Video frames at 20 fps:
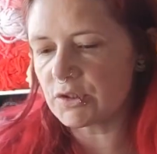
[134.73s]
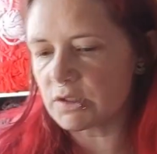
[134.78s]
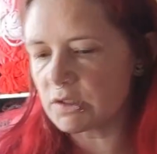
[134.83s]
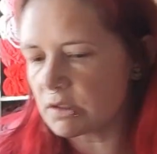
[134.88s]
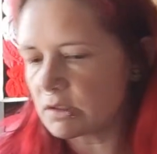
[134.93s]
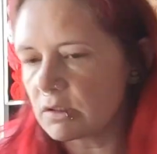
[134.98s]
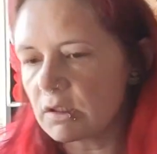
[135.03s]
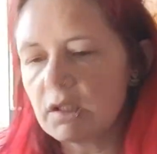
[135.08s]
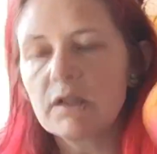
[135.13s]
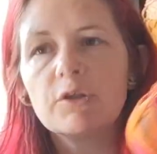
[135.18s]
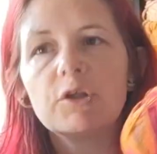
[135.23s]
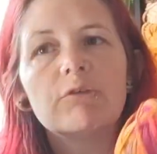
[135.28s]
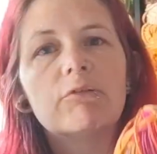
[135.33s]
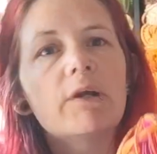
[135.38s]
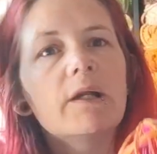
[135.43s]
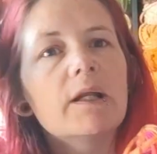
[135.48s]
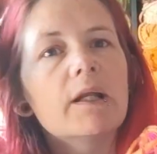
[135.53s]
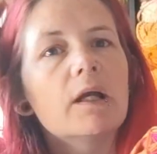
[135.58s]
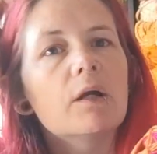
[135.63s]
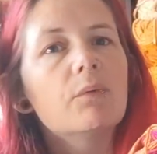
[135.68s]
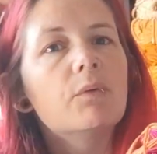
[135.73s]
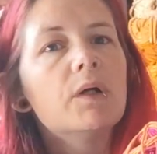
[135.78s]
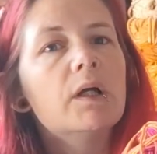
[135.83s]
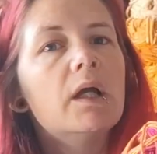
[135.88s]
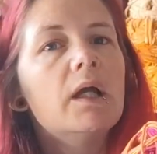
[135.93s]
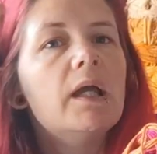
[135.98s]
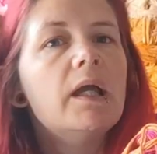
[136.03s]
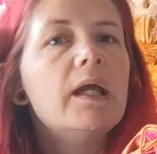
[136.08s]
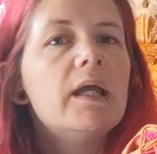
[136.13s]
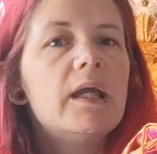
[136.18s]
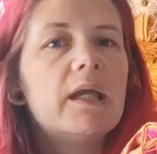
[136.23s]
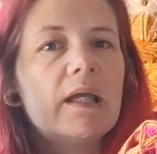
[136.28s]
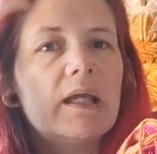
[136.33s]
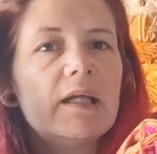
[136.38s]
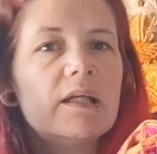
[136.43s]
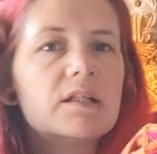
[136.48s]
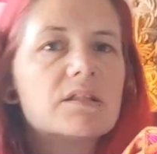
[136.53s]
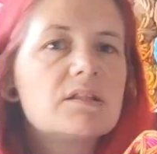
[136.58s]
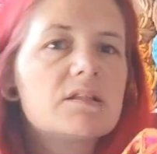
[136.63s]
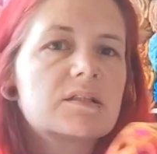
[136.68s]
isn't in here right now,
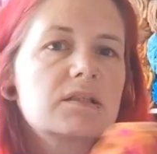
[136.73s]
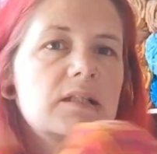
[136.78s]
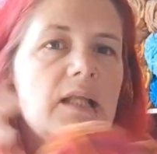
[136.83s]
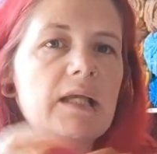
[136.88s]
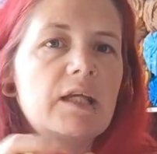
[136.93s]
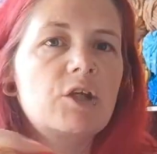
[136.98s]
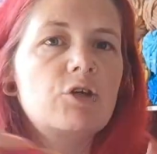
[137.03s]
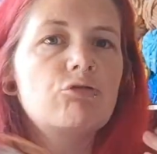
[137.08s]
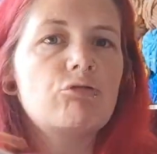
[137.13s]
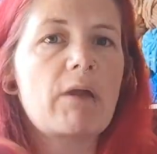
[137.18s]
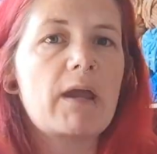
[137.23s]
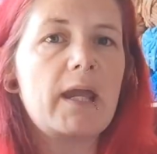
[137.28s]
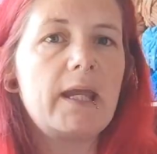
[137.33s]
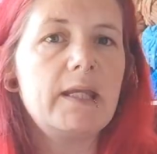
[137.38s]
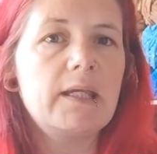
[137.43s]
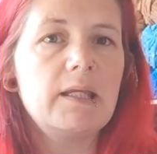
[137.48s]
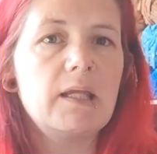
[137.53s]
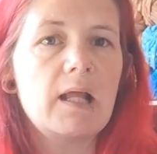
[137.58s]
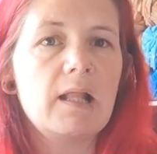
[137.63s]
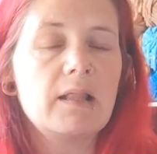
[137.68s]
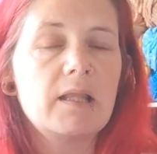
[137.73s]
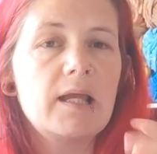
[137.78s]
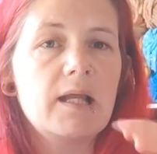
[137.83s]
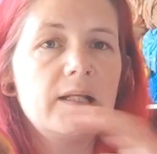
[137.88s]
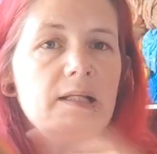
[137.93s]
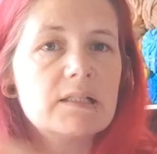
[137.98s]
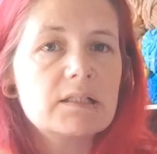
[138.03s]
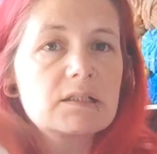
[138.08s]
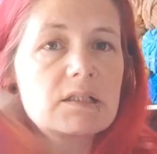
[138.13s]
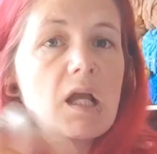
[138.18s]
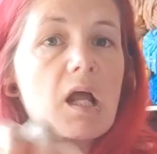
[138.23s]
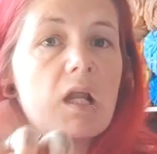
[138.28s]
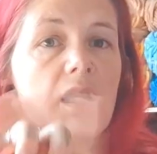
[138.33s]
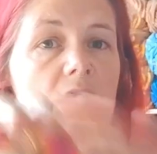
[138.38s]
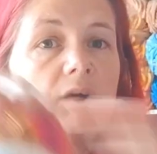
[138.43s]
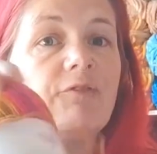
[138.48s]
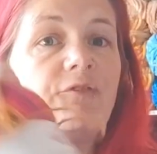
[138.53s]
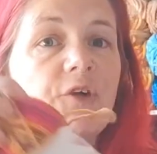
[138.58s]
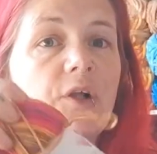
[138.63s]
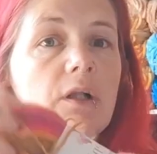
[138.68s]
it's like grey and then it's
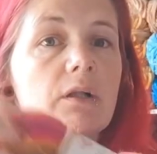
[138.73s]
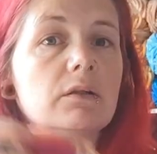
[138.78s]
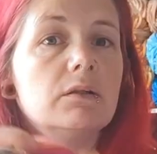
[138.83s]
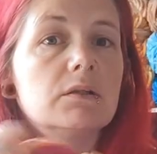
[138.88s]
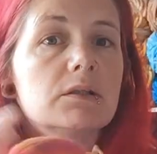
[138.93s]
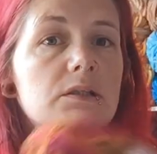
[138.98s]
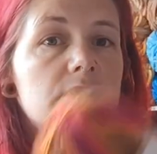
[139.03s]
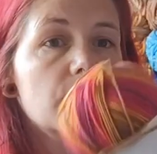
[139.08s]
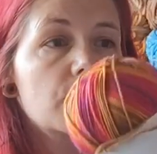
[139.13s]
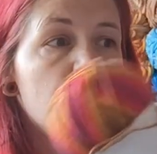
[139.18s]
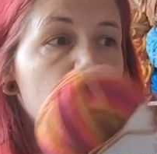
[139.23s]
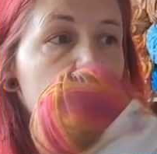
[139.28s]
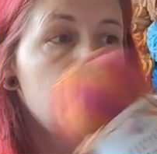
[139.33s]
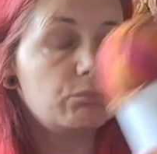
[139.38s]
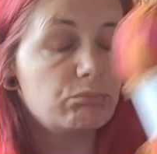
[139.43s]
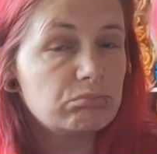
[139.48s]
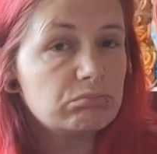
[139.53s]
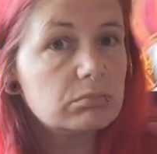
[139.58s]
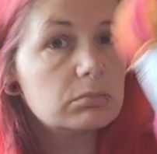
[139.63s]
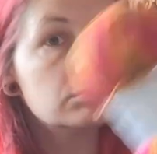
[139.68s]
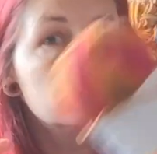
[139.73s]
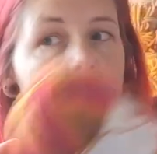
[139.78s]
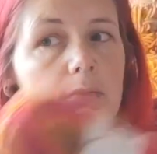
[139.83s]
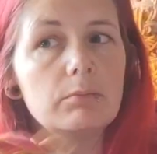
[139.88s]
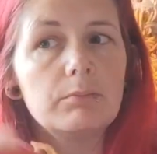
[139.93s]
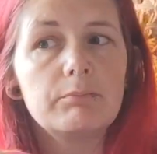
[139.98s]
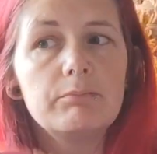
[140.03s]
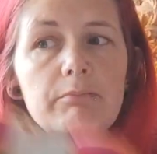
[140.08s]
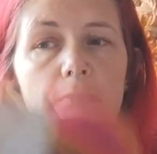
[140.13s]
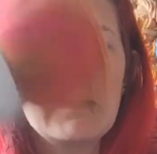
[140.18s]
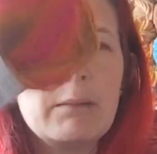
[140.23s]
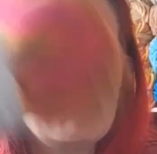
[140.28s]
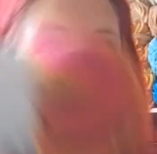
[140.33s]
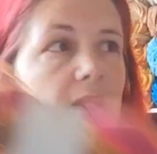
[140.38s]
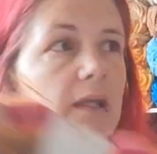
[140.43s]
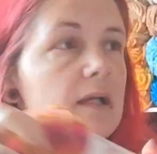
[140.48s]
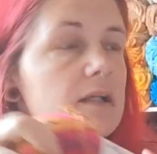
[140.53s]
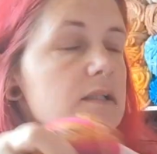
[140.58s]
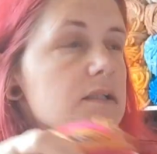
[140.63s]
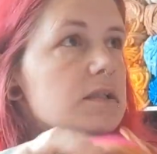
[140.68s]
colourful. So maybe
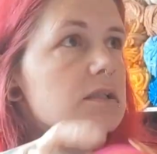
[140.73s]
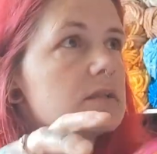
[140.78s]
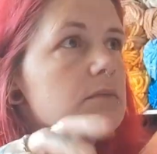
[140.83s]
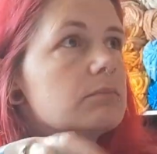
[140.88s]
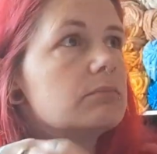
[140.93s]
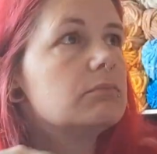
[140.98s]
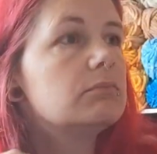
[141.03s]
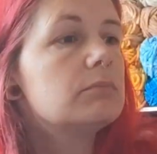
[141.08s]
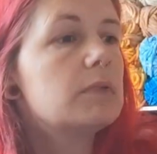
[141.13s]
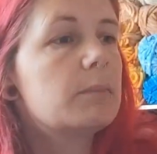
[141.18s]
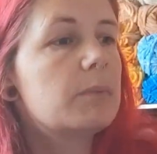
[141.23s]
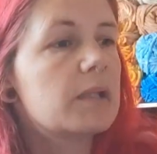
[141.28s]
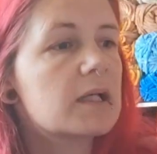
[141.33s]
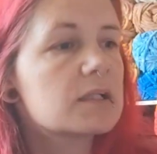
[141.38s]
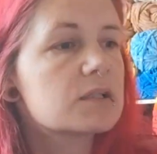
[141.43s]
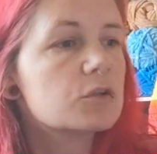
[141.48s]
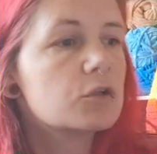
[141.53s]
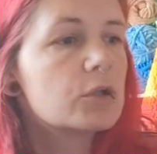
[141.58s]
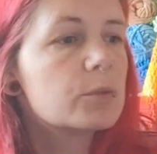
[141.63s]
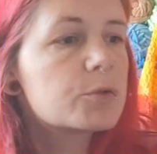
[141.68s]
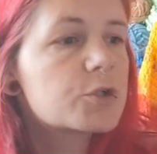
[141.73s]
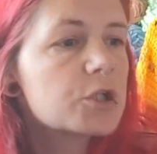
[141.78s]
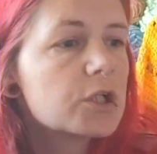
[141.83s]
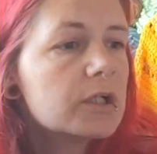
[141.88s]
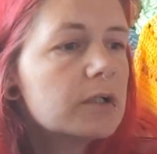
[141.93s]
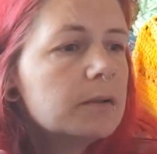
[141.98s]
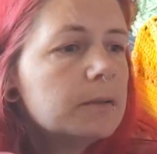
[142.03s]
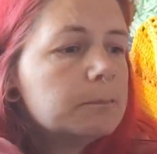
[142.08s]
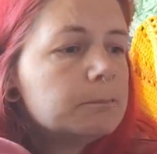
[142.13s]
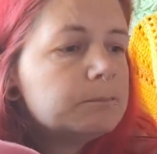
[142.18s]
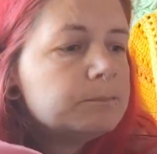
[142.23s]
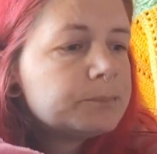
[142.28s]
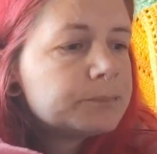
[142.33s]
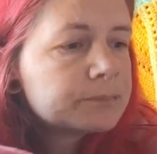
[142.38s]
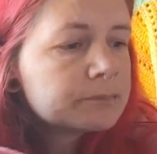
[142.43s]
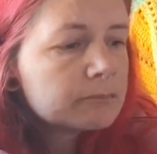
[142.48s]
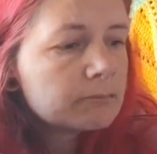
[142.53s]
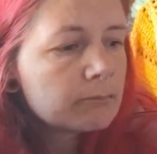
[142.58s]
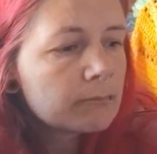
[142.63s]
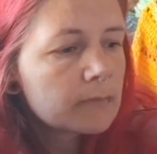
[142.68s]
that's an option.
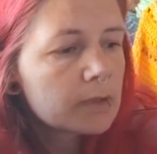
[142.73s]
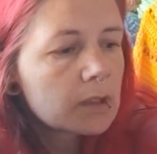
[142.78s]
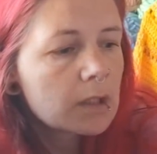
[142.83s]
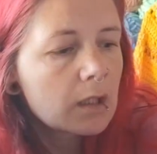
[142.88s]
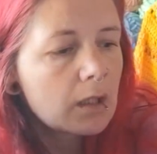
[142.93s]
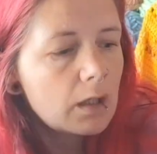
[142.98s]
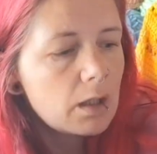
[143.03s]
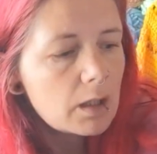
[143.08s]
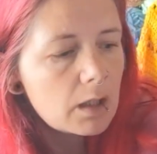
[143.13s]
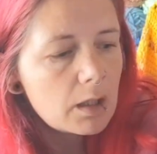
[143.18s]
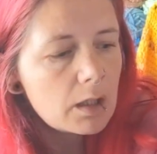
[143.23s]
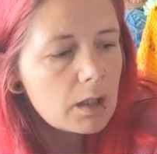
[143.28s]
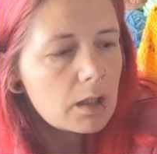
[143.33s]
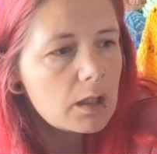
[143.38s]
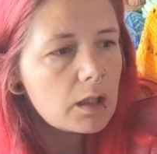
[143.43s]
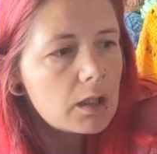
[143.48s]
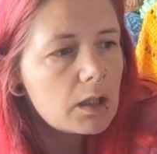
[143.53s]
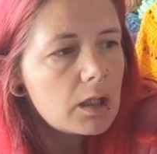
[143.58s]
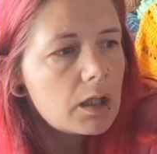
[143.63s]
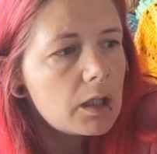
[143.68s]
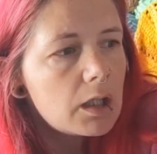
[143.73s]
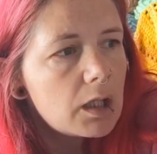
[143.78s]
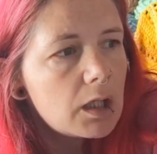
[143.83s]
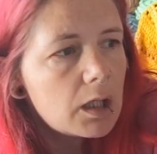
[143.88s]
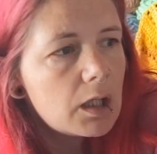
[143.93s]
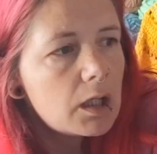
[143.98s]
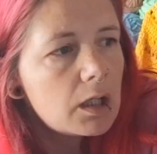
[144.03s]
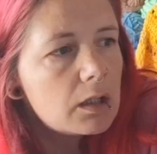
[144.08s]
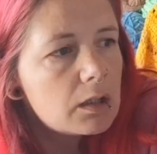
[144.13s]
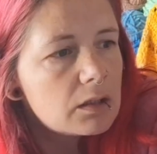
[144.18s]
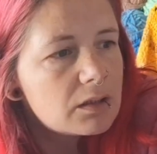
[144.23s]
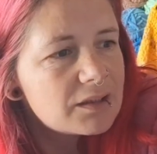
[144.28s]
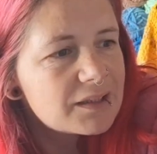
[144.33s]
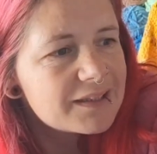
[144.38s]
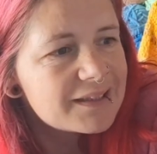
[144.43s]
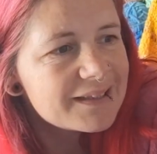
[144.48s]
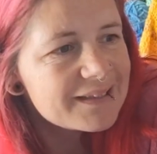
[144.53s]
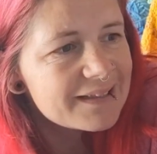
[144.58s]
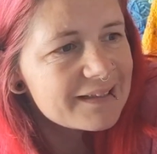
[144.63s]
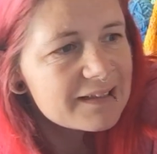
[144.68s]

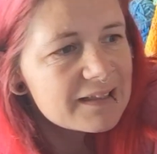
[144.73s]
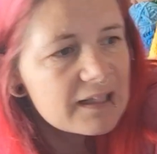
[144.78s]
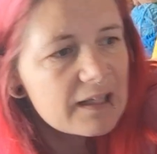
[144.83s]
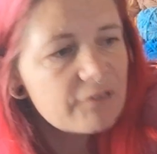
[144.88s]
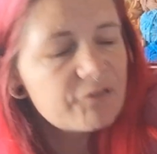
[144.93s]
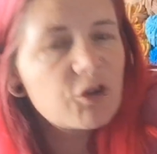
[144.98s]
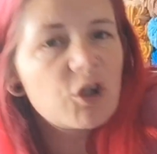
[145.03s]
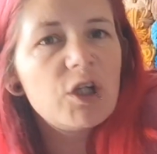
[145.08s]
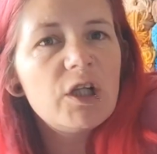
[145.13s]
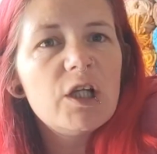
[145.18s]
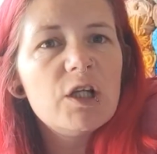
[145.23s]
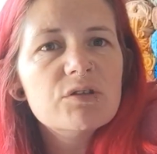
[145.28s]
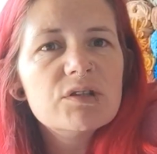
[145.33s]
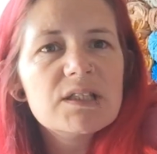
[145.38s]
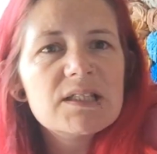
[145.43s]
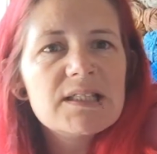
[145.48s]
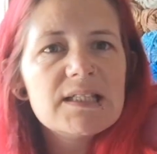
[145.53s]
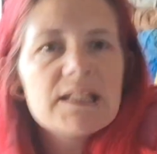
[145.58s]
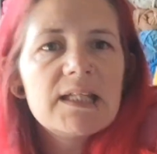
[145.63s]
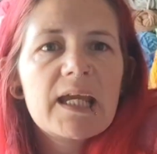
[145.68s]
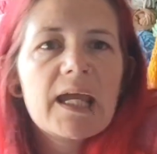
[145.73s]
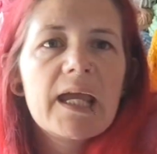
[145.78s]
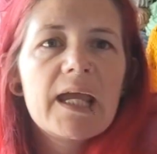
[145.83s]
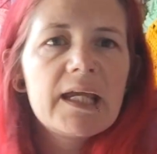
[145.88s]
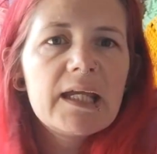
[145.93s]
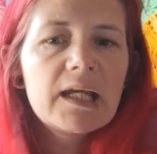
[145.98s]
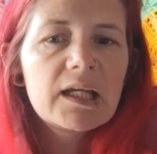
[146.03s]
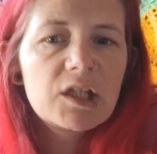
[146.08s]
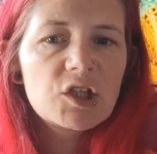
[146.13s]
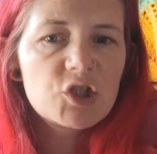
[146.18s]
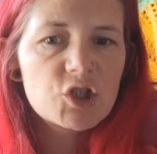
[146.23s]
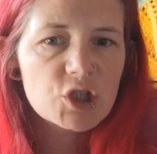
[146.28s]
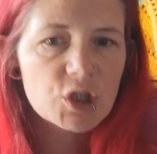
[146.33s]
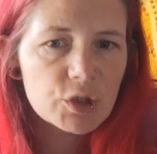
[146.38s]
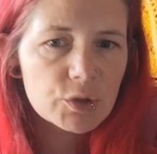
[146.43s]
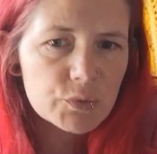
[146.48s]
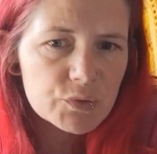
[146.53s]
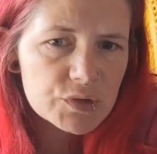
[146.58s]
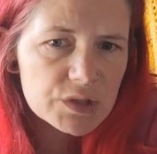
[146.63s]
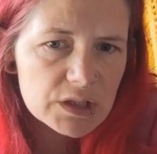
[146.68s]
I've got loads of DK I could
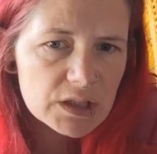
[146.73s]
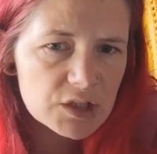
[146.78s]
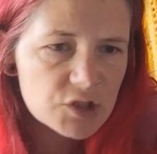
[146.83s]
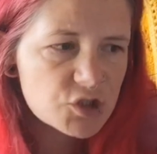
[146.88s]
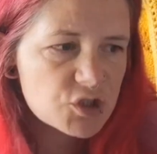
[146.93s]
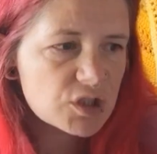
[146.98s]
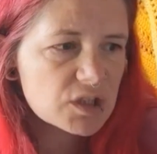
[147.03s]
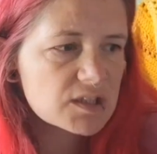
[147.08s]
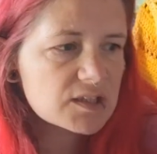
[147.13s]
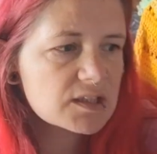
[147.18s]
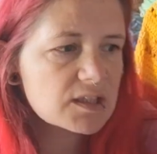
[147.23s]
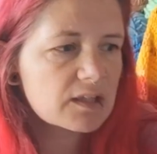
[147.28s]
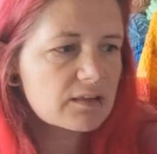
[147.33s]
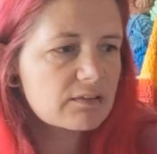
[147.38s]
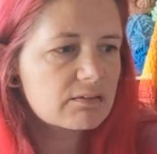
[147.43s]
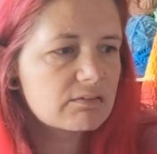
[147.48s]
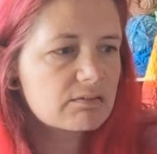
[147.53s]
use. It's just